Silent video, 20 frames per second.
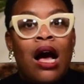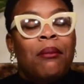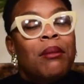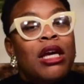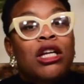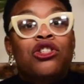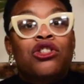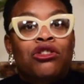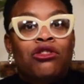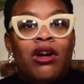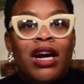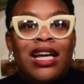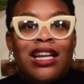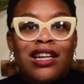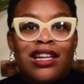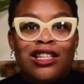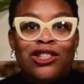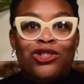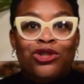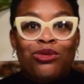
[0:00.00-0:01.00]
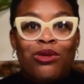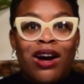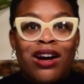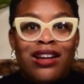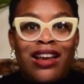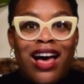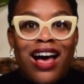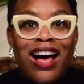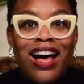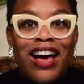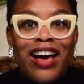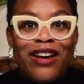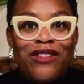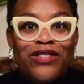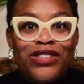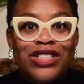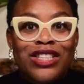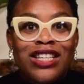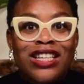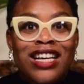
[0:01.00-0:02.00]
integrate it into our
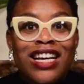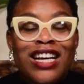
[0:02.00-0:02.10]
lives.